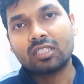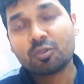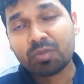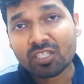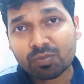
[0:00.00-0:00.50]

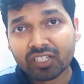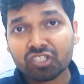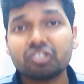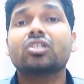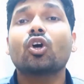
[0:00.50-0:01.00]
This
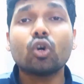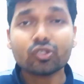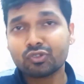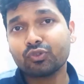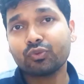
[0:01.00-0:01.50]
specification
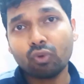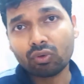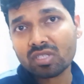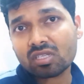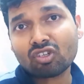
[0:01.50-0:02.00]
also
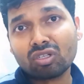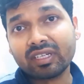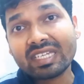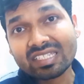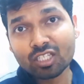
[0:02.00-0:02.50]
focuses on
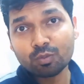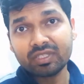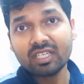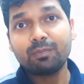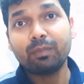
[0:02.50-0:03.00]
the
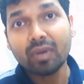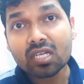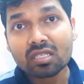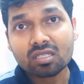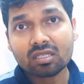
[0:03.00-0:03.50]
HSPA
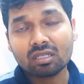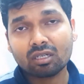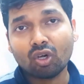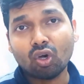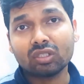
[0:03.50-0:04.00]
plus
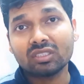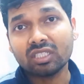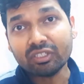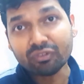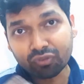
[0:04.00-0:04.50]
or
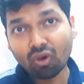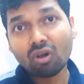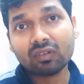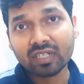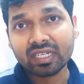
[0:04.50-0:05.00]
the
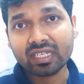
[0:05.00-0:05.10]
evolved